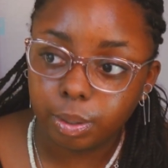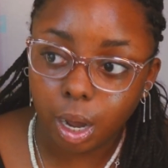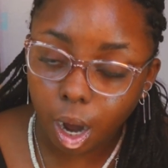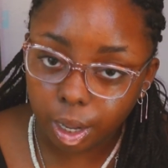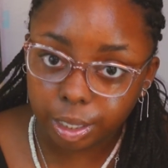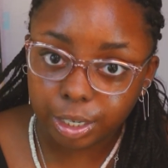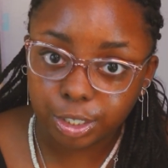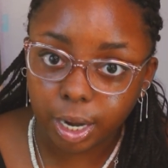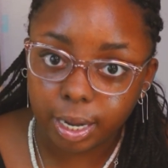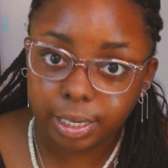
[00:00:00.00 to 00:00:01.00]

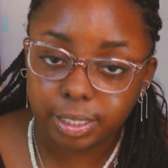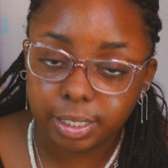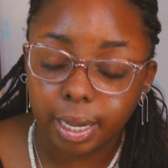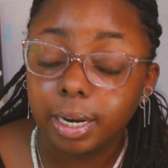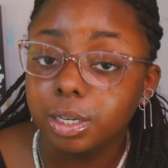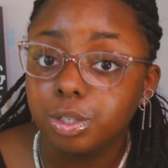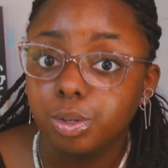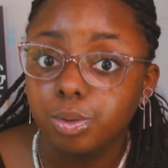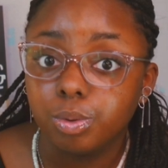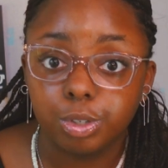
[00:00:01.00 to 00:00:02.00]
college, I decided
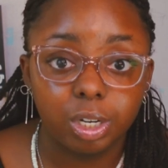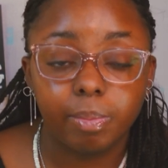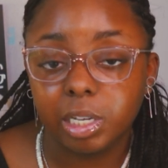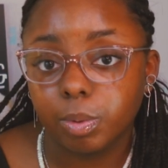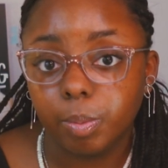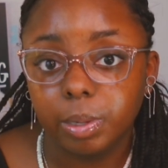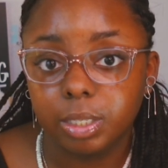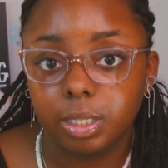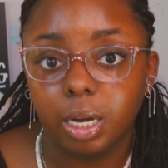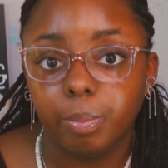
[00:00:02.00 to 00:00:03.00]
to shut my small
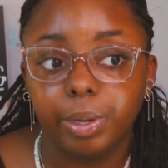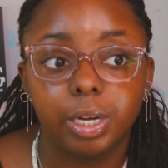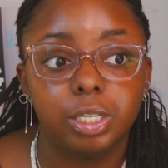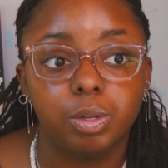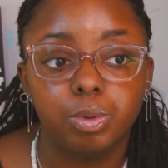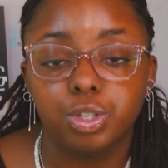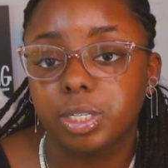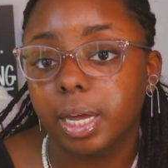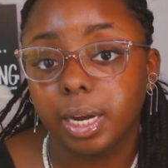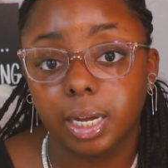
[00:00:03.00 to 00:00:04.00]
business down because it was
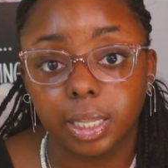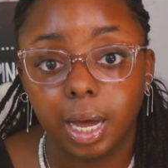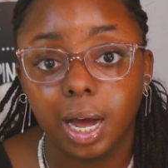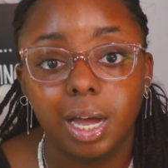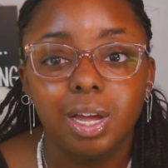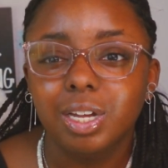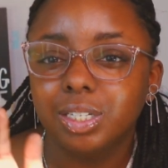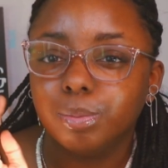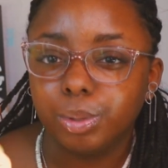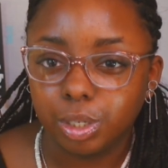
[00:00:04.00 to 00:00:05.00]
just getting a lot
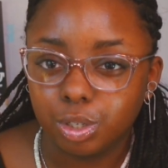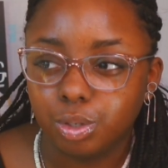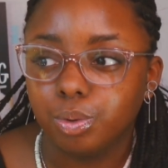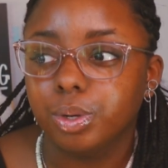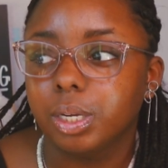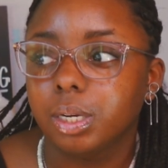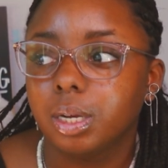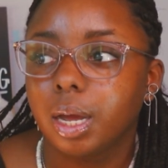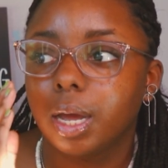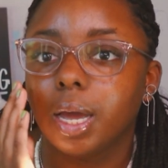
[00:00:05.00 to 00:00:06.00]
to be a student
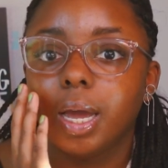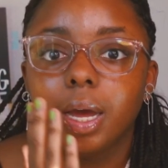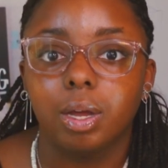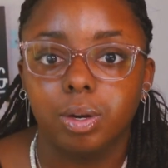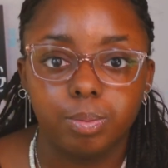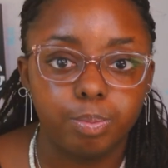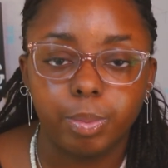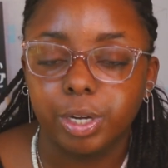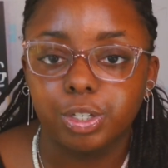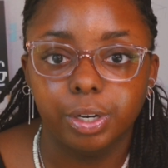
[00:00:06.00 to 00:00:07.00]
and
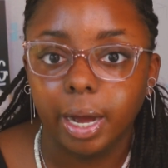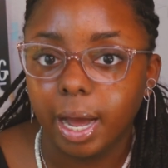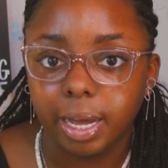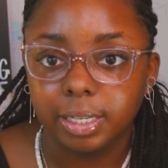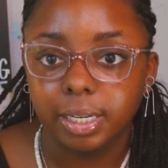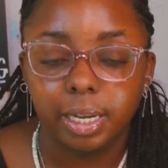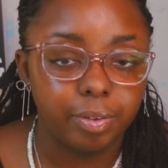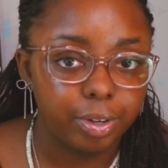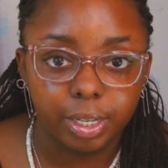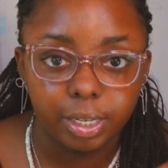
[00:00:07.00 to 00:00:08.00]
make sure I had to get
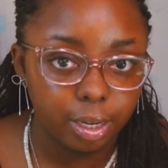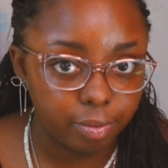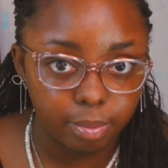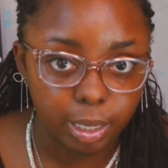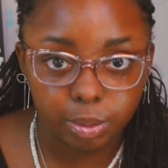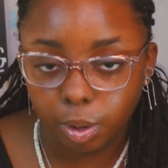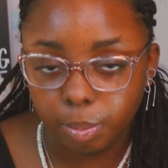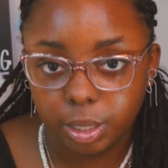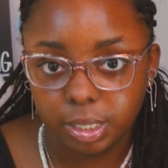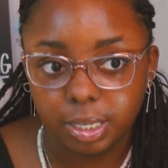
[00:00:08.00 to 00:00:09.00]
everything done for my small
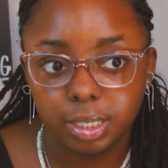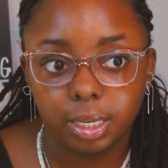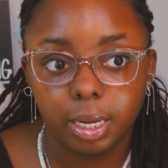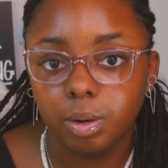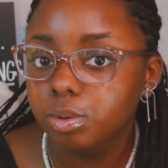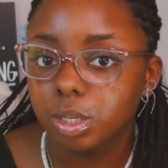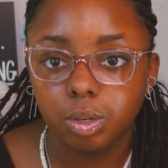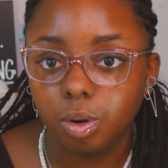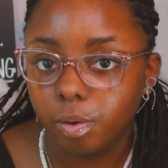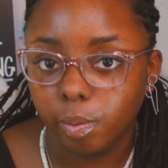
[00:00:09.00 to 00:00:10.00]
business, and it was a
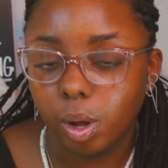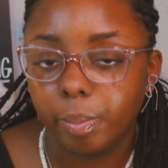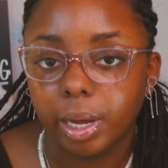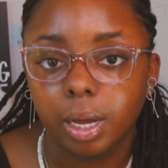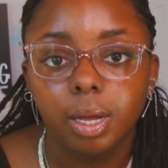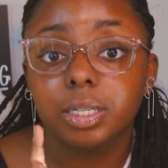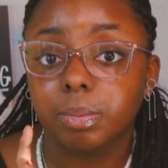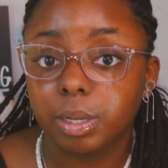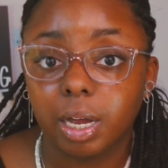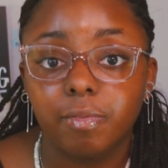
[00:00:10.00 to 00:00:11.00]
little overwhelming.
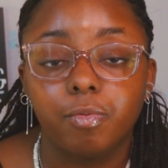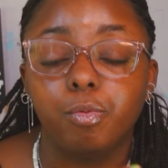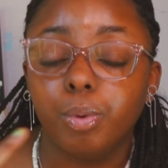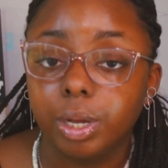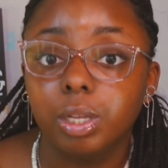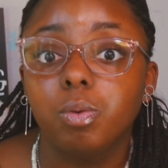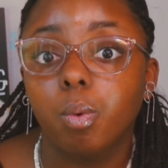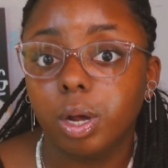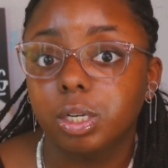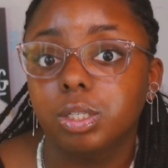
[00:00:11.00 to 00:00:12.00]
Something I've really
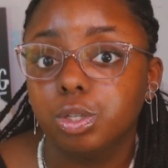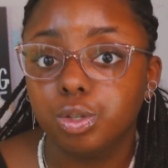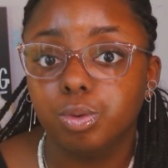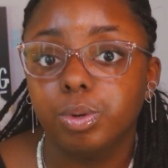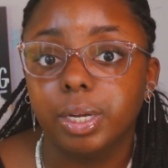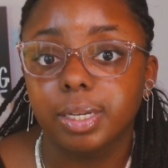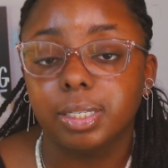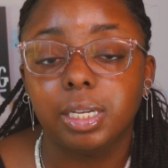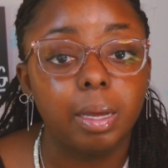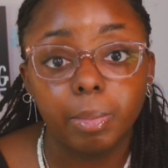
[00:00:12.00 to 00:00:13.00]
wanted to do
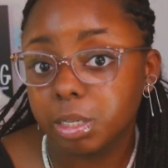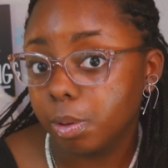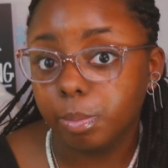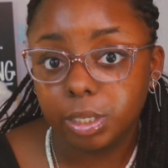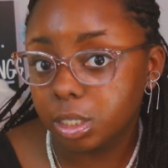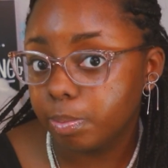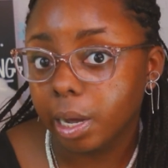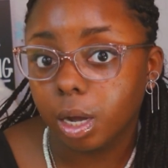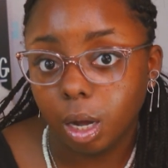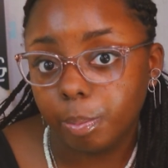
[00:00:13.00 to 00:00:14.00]
is get my small business
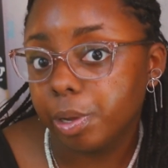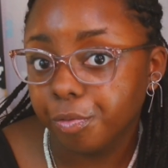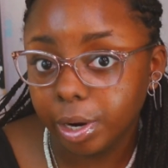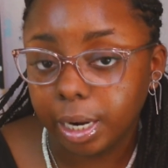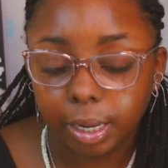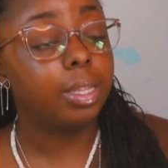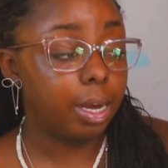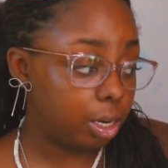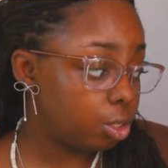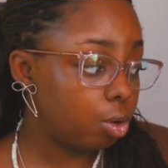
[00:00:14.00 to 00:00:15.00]
back up and running.
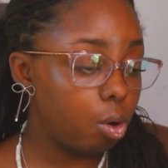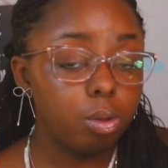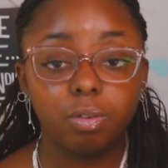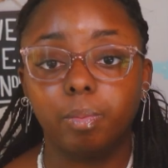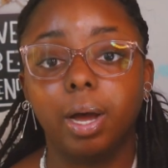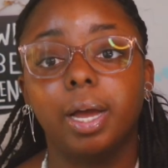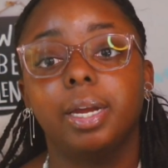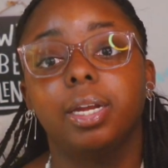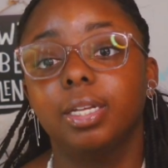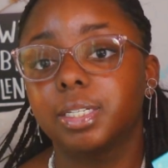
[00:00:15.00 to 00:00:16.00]
That is a goal of
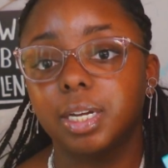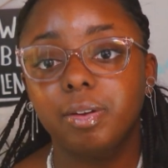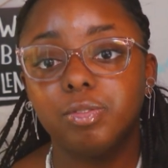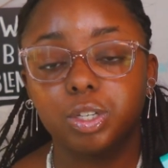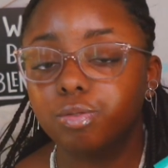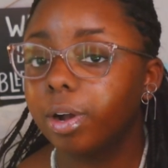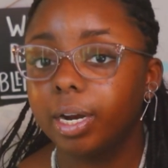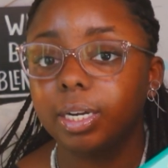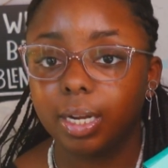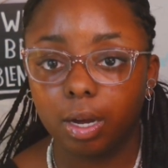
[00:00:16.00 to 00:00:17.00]
mine, and instead of just
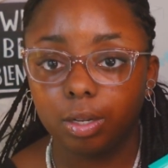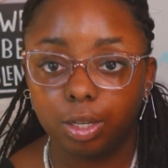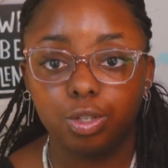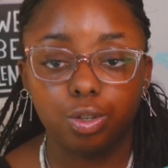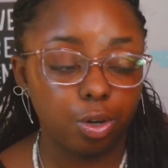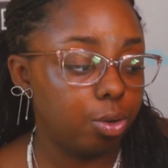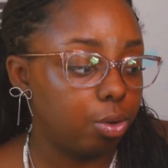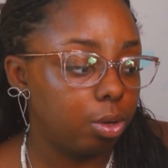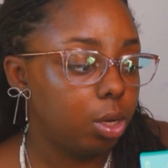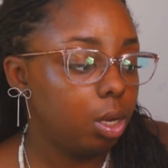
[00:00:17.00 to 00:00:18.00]
writing down in this journal,